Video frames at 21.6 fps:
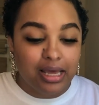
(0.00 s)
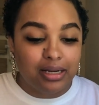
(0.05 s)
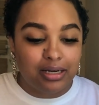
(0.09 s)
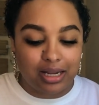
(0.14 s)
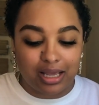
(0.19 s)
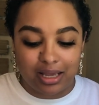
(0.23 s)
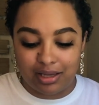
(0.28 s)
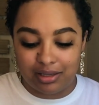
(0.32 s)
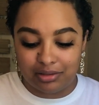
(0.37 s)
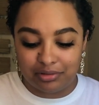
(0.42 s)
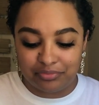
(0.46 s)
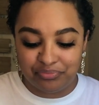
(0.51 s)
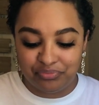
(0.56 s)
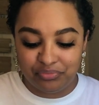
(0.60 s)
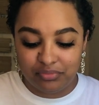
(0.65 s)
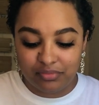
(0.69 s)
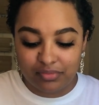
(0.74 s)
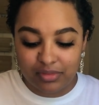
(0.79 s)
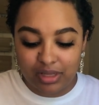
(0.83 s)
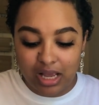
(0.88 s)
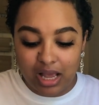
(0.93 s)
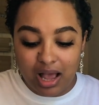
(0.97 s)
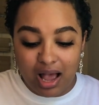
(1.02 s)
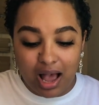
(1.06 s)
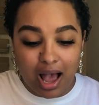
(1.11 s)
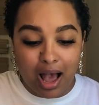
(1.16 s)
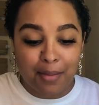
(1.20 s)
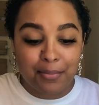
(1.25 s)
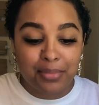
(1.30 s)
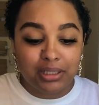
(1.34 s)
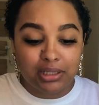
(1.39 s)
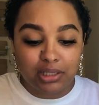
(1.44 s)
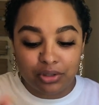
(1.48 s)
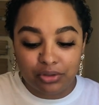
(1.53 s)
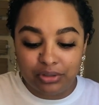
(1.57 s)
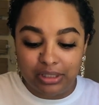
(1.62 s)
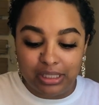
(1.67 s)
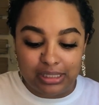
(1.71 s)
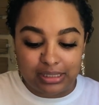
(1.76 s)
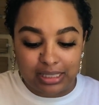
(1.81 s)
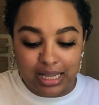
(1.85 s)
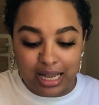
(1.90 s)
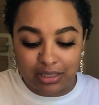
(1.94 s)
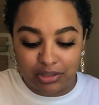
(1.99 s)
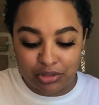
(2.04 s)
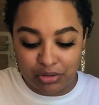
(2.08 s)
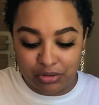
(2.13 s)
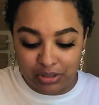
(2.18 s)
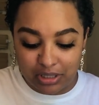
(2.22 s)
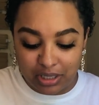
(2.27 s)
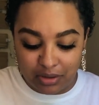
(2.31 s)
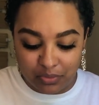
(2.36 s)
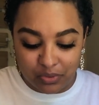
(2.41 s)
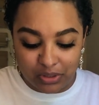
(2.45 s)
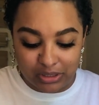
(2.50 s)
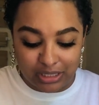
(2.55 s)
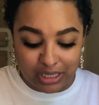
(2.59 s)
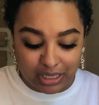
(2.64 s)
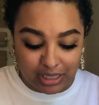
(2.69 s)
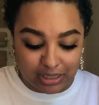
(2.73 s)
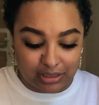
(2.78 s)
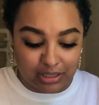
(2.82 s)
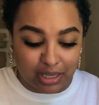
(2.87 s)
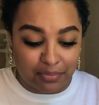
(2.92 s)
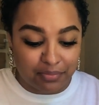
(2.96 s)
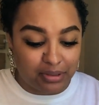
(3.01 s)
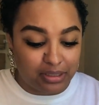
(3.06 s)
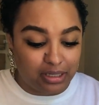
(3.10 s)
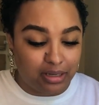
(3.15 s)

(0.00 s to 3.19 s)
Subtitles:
Now, I'm going to load these nachos up one day because I'm going